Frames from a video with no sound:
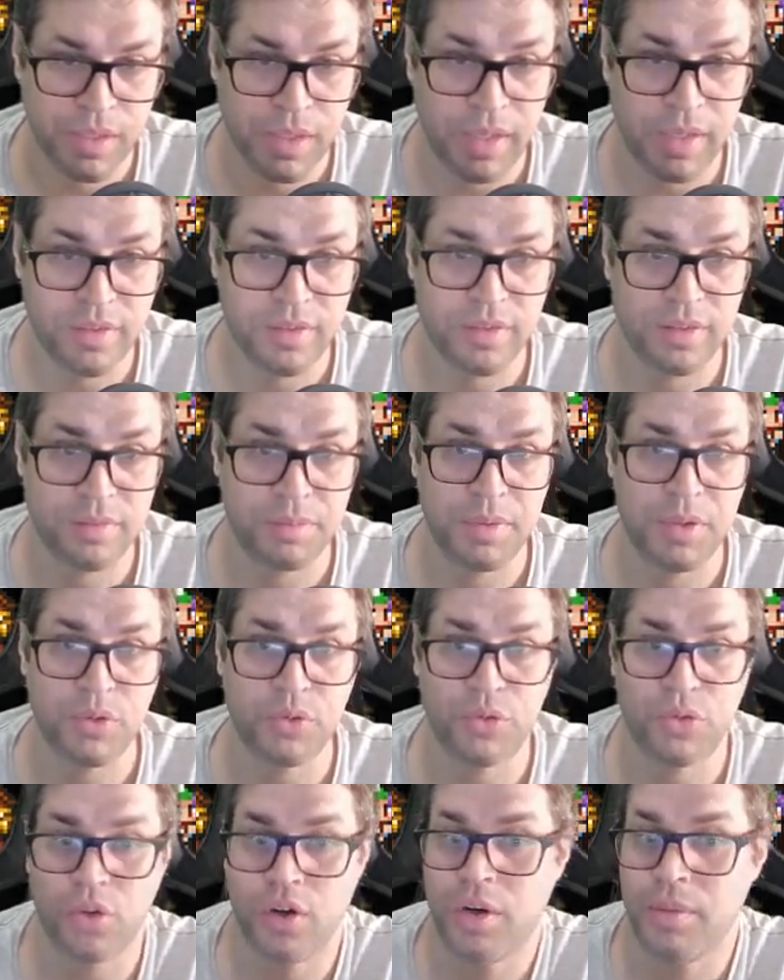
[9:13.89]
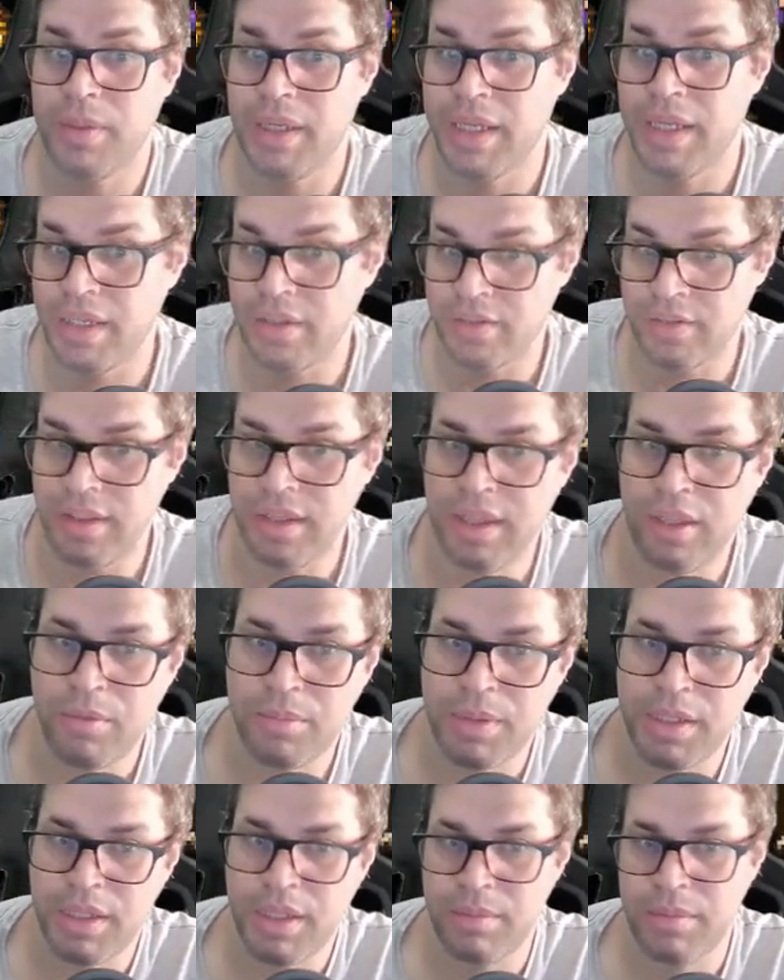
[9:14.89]
Ice Spear Storm, it's the
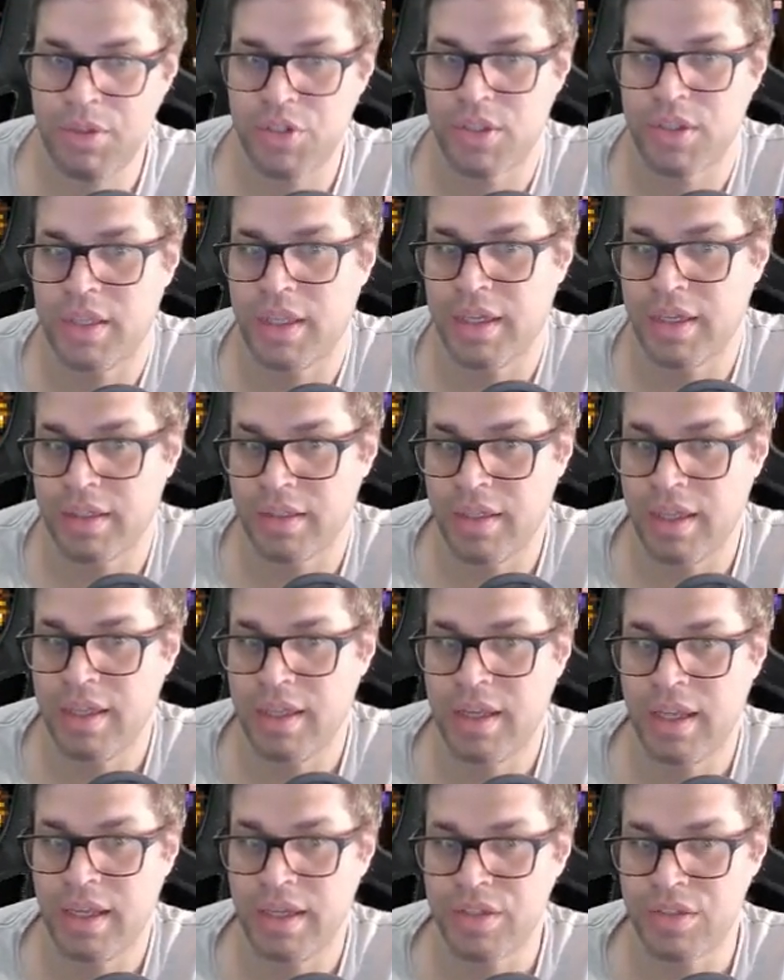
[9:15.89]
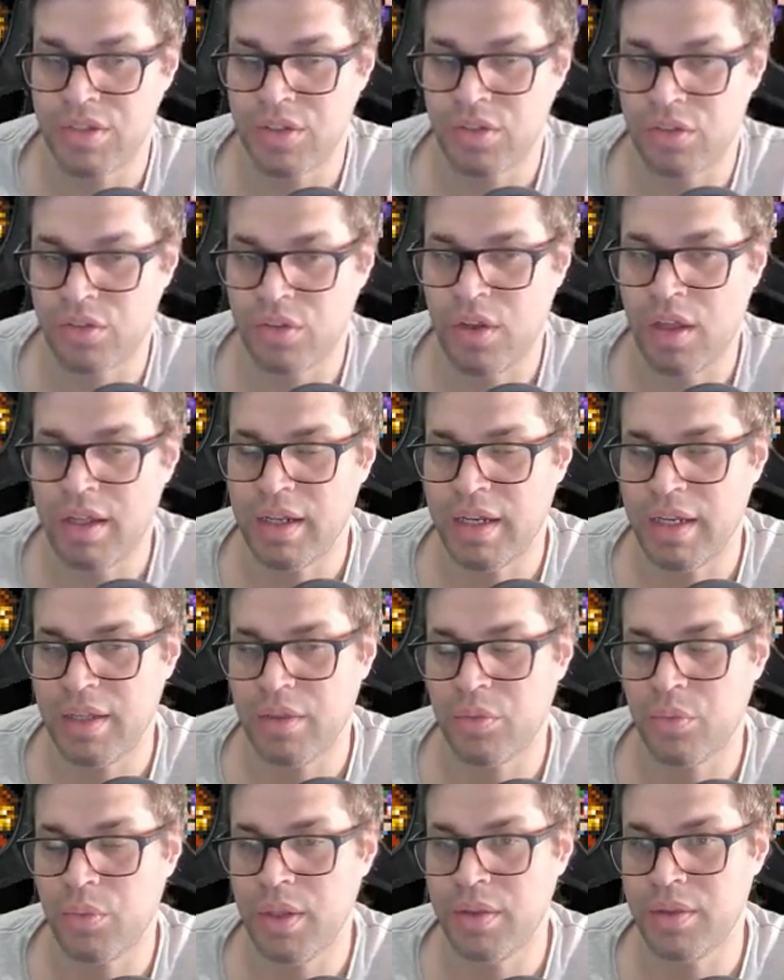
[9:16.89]
LP damage attack that I just got
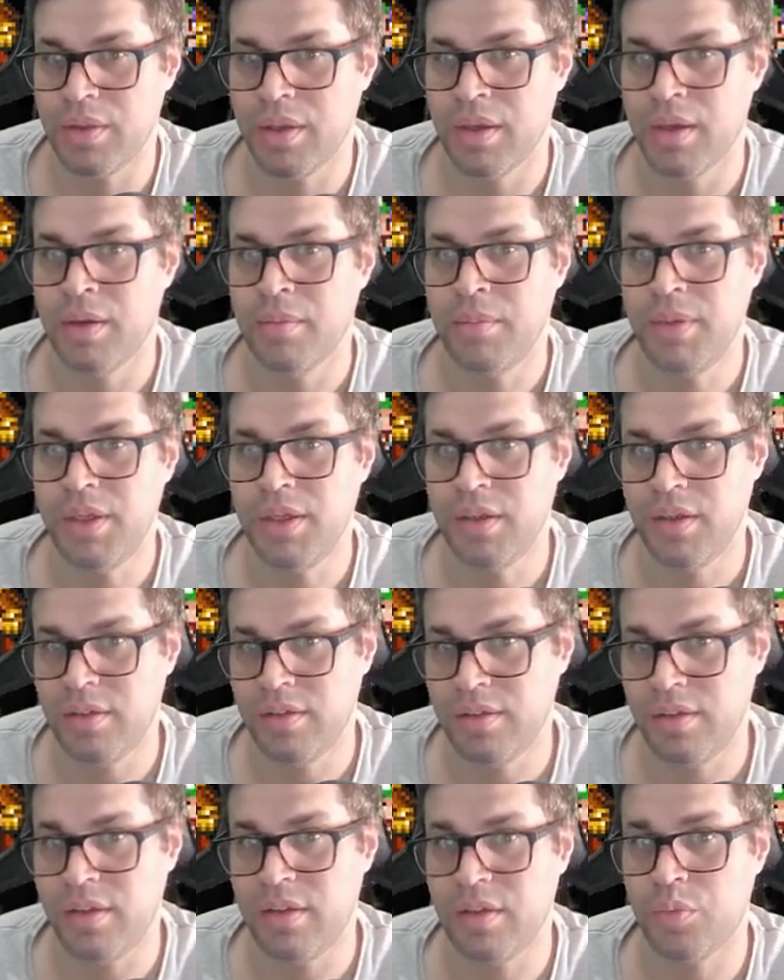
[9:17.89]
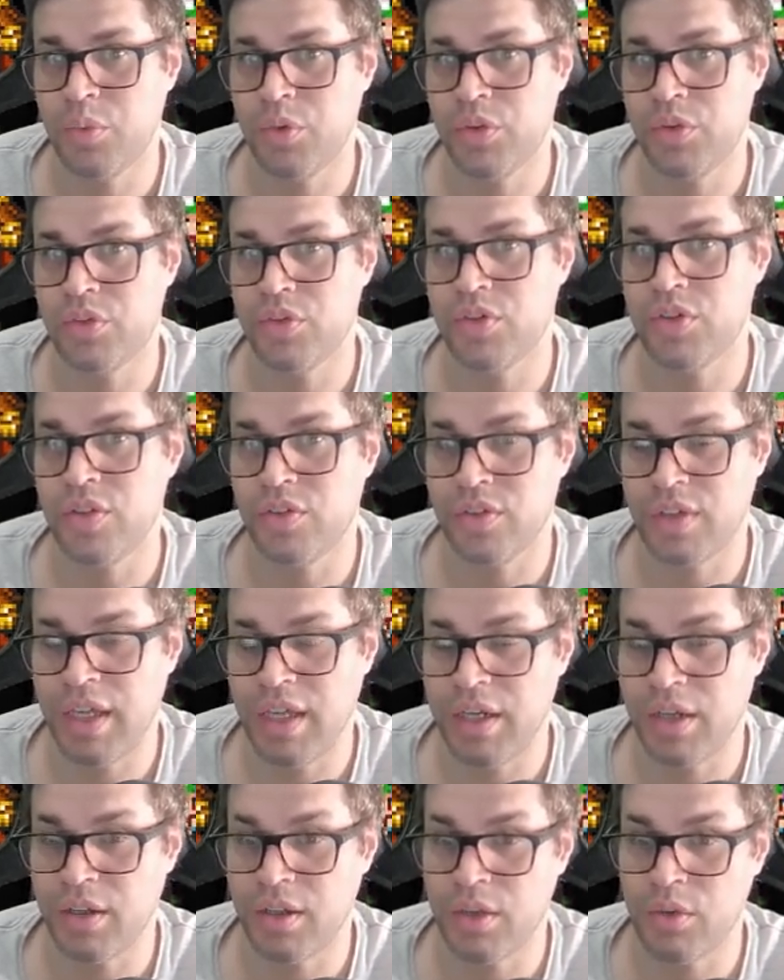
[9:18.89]
hit with because it was just
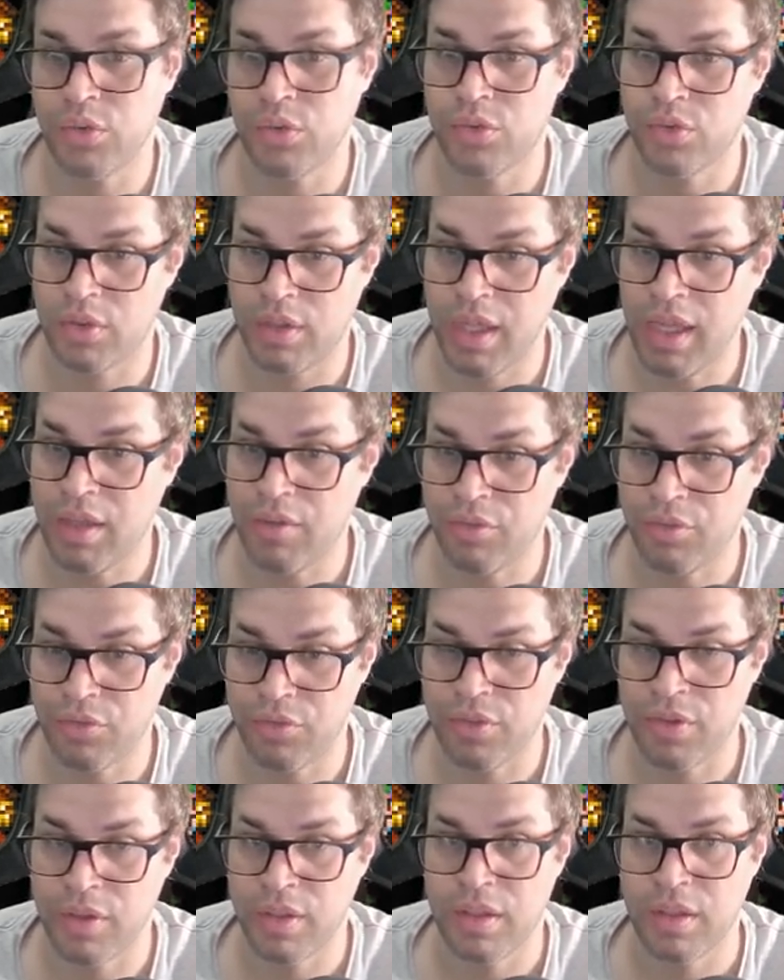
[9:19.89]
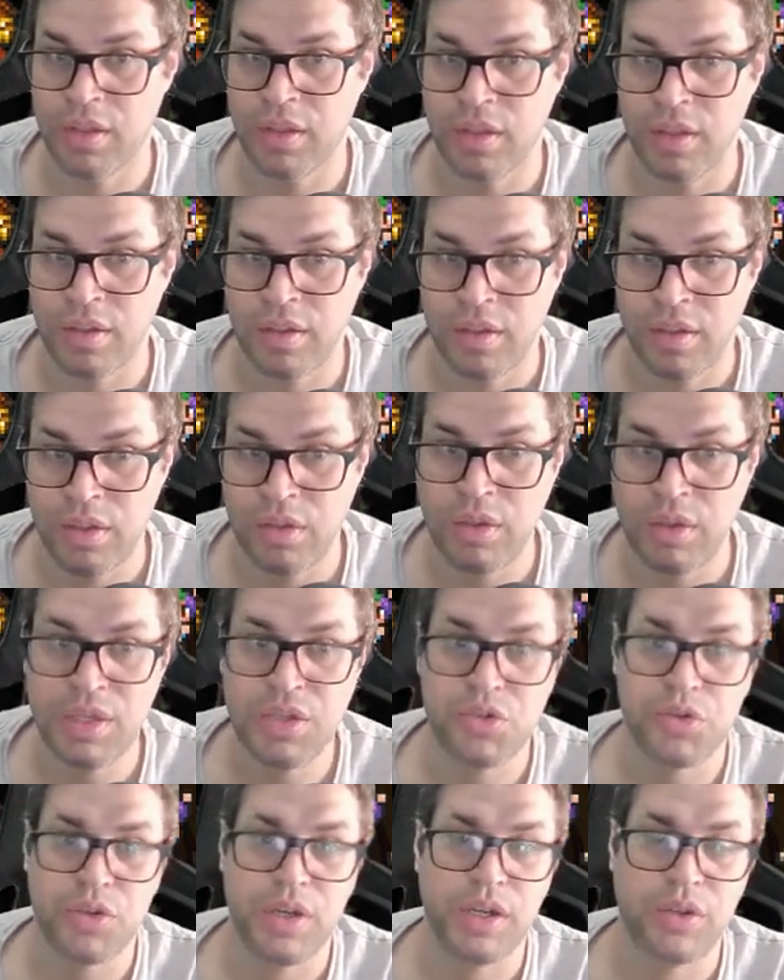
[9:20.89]
getting close to death. You
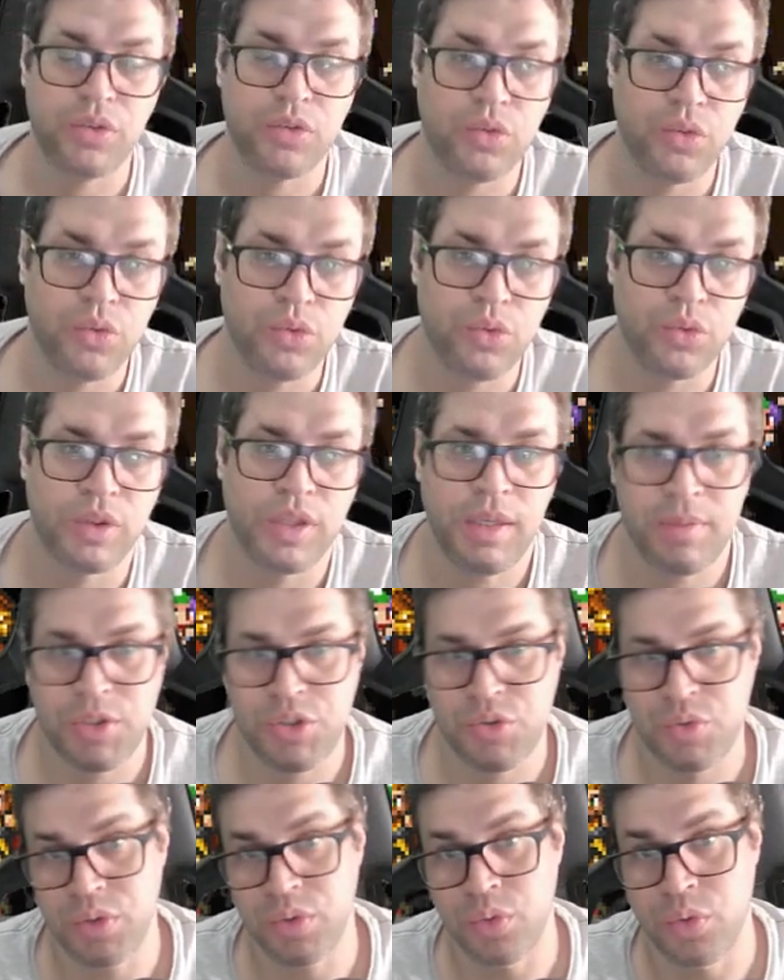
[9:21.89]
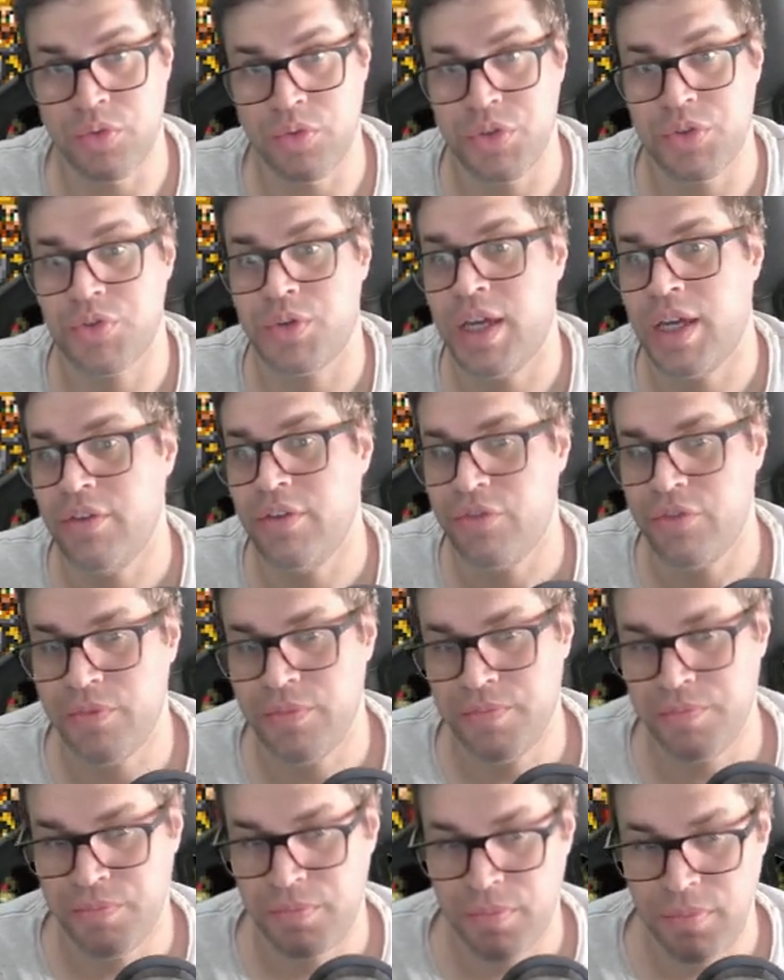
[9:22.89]
can try to do damage with Overdrive
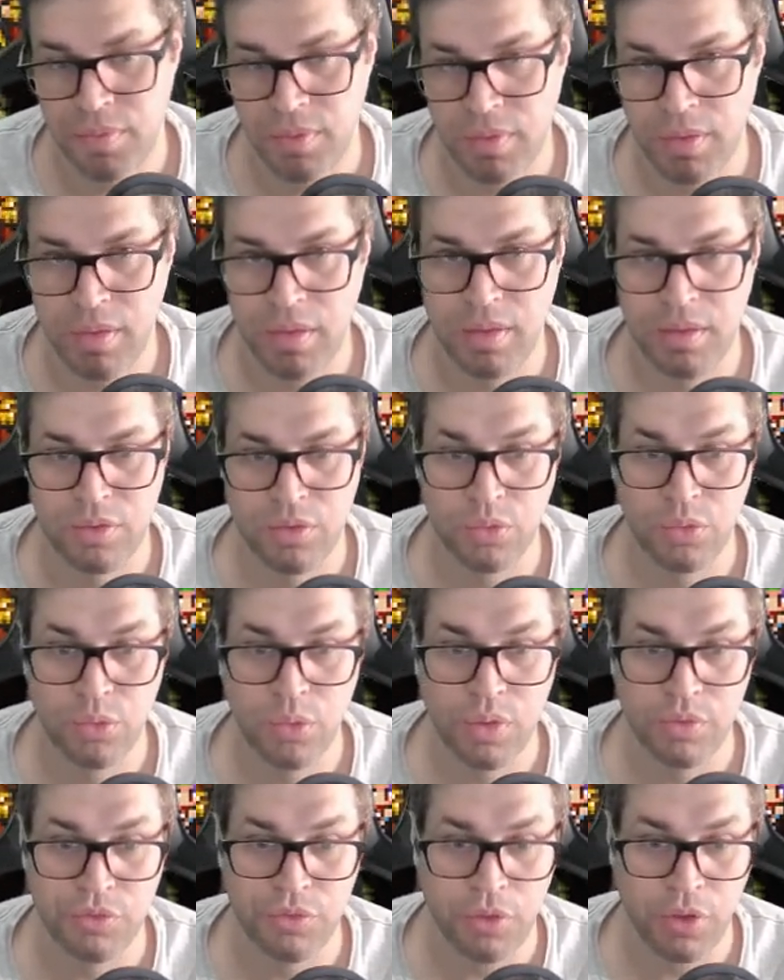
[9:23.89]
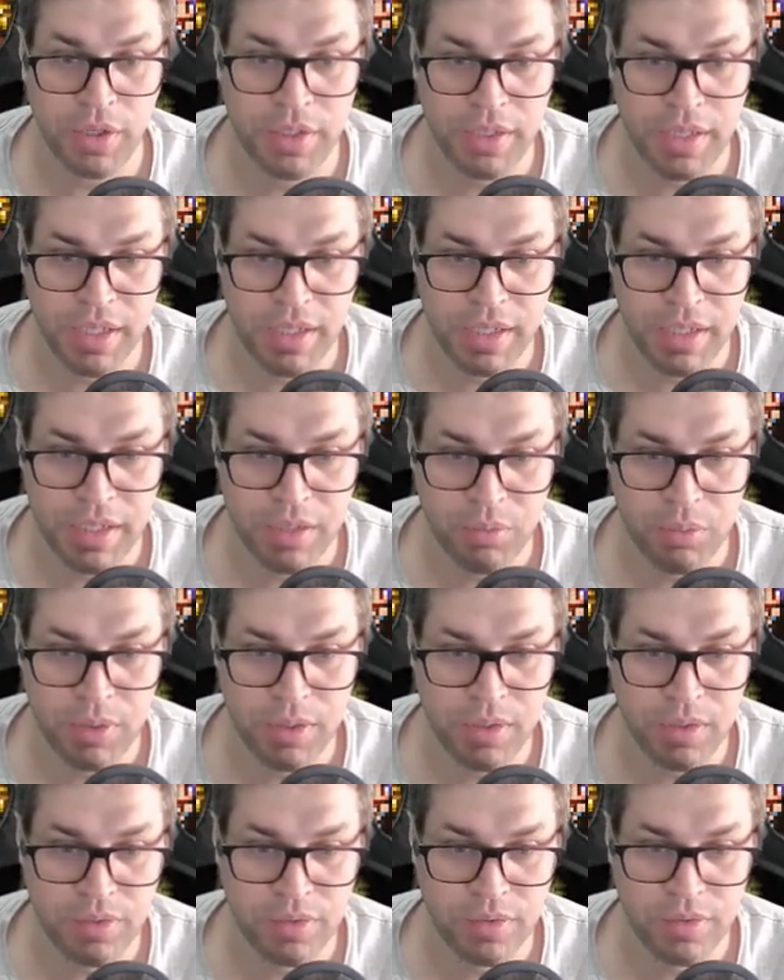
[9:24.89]
to avoid getting hit
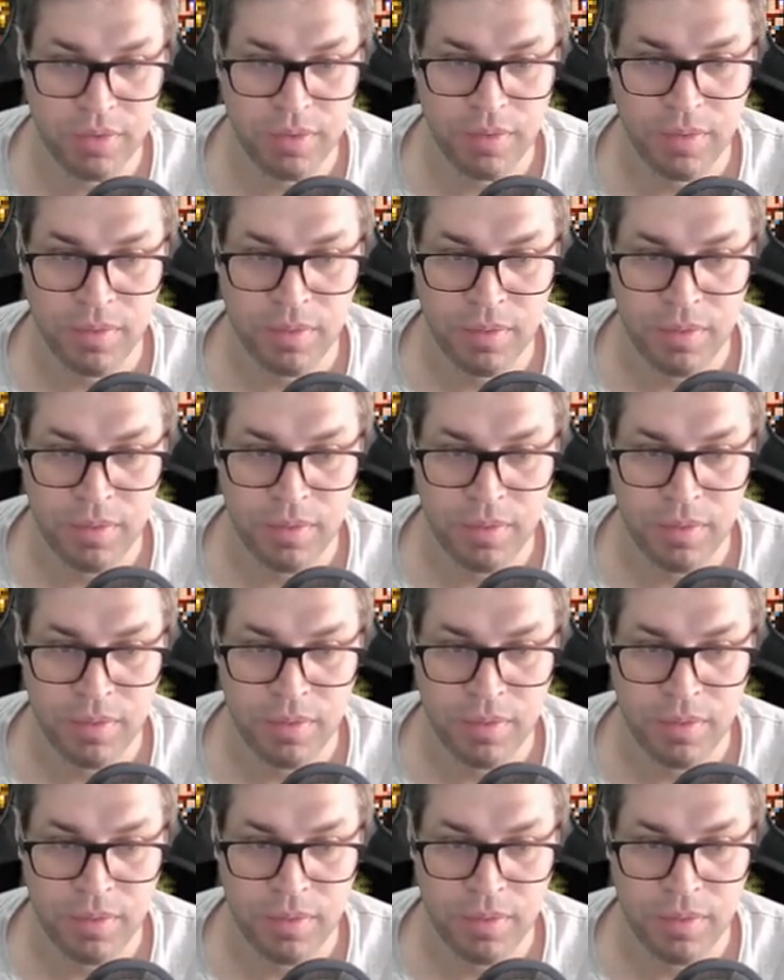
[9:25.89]
with this.